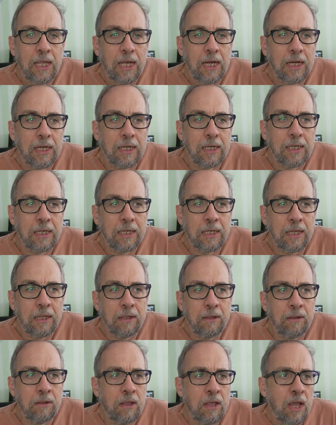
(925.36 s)

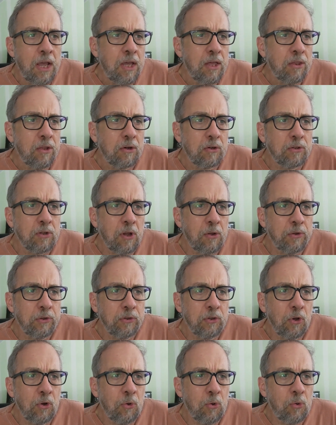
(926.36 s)
There's
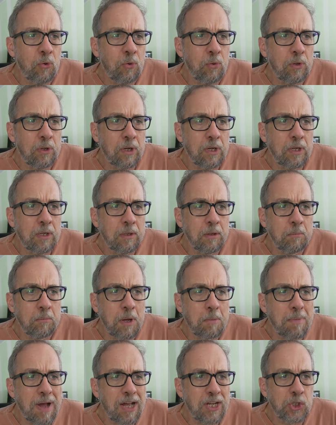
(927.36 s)
also
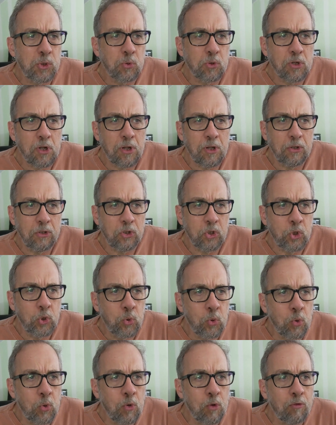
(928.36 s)
a module called
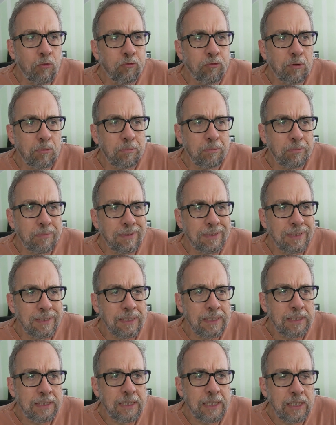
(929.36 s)
Tool from
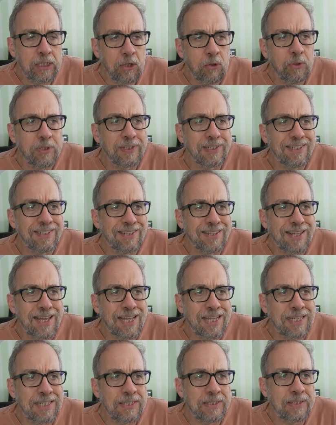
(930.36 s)
Ginkgo
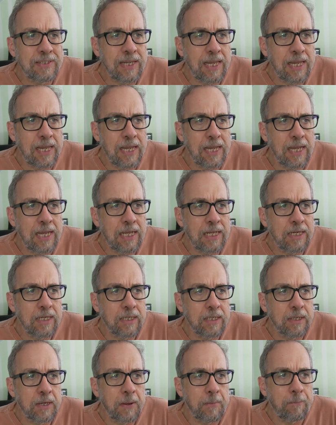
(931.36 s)
Synthez,
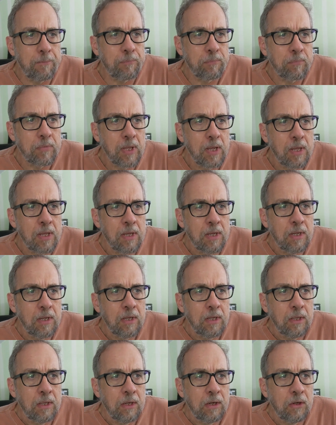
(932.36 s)
and
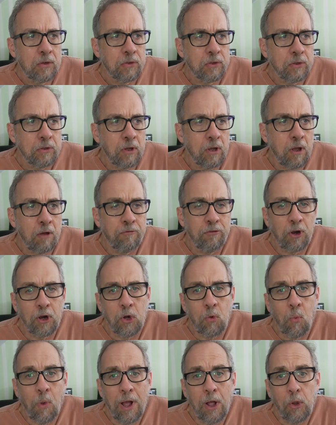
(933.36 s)
there's a
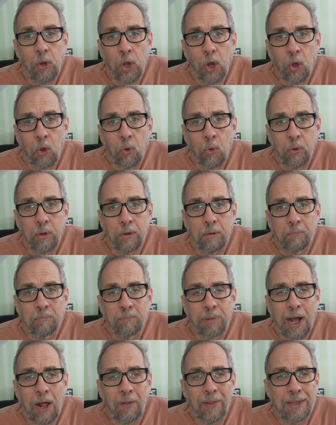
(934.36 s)
very well-known
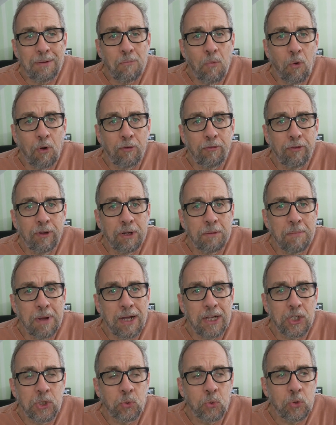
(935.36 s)
polymorphic
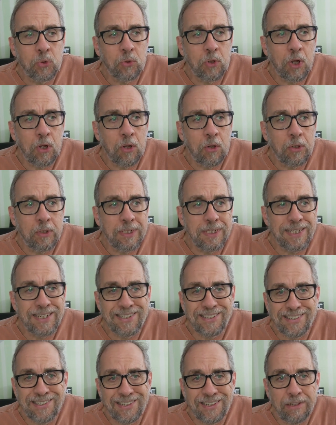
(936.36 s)
module called
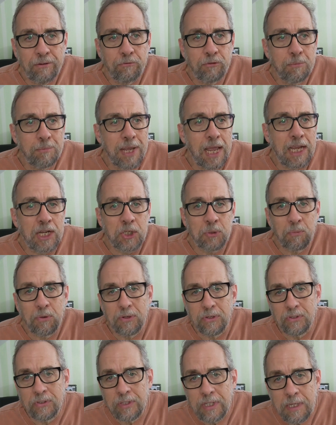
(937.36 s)
Disting from
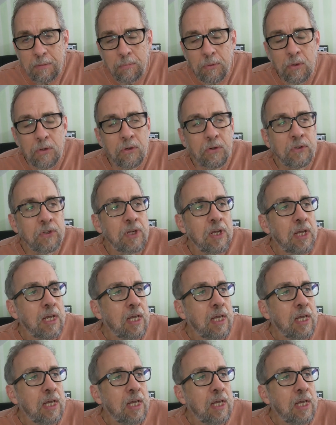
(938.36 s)
Expert Sleepers.